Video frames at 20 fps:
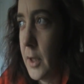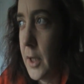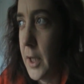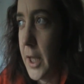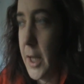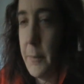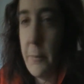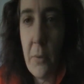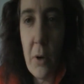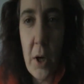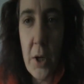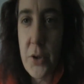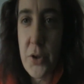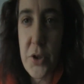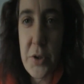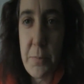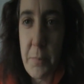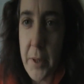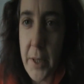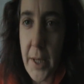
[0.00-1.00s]
It might
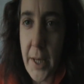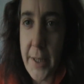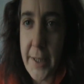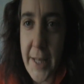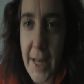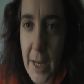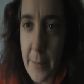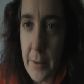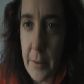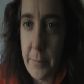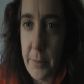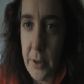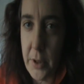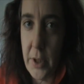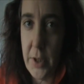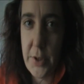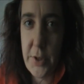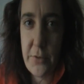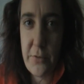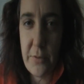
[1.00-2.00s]
just be a gamma
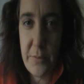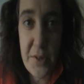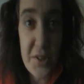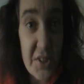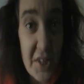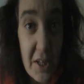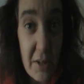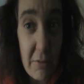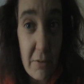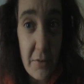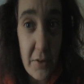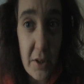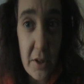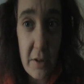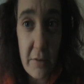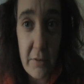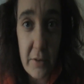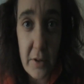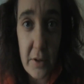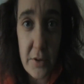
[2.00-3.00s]
burst from the centre of the
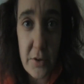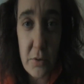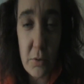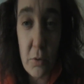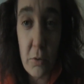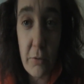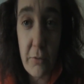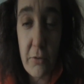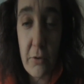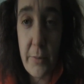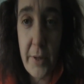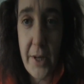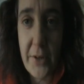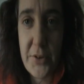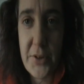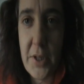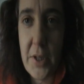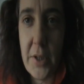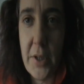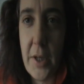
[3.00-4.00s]
universe, or from our
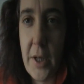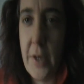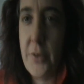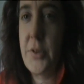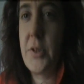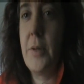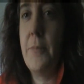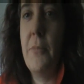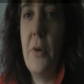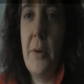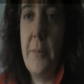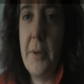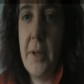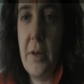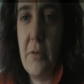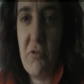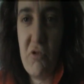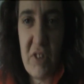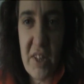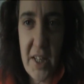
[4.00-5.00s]
sun. Our sun might be
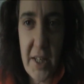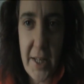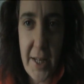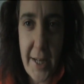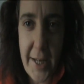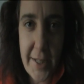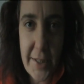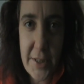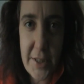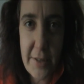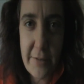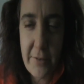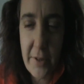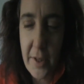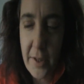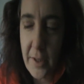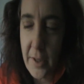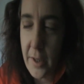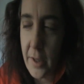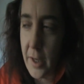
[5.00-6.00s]
really active
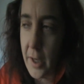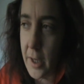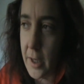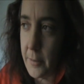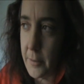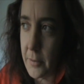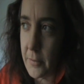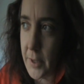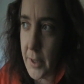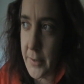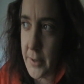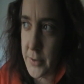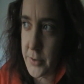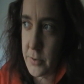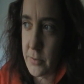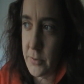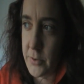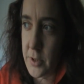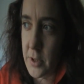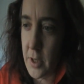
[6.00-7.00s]
around that
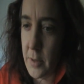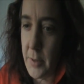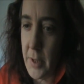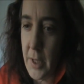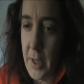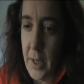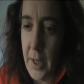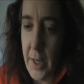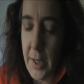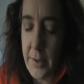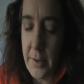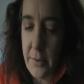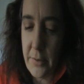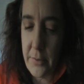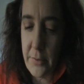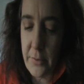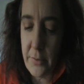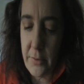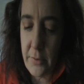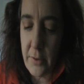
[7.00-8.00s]
sort of time, and
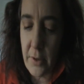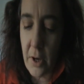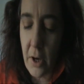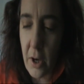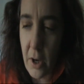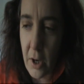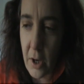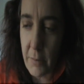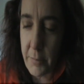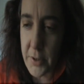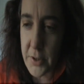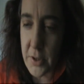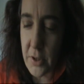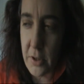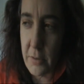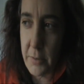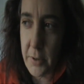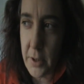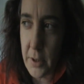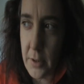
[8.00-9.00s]
the HAARP is going
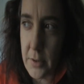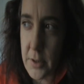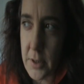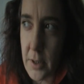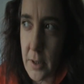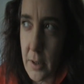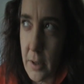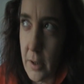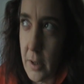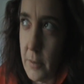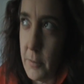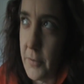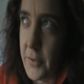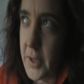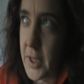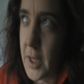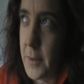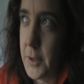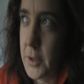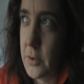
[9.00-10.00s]
to be used in a line with the
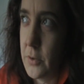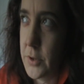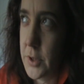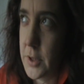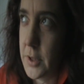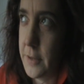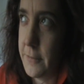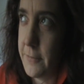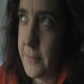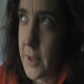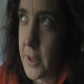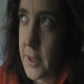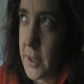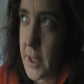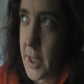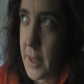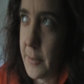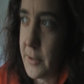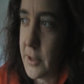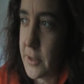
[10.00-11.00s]
chemicals that they flooded
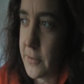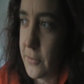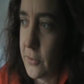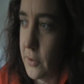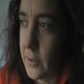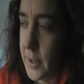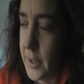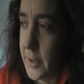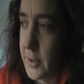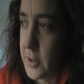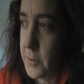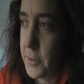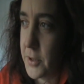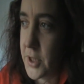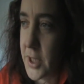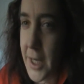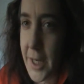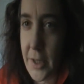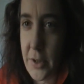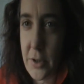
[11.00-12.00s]
the atmosphere in to
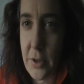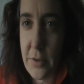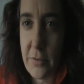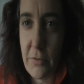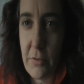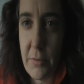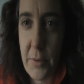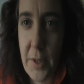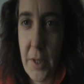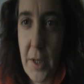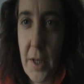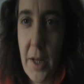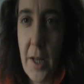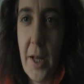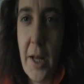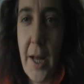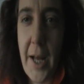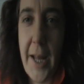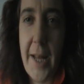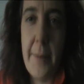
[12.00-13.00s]
protect us from
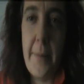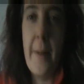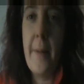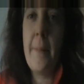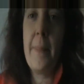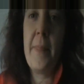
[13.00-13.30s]
a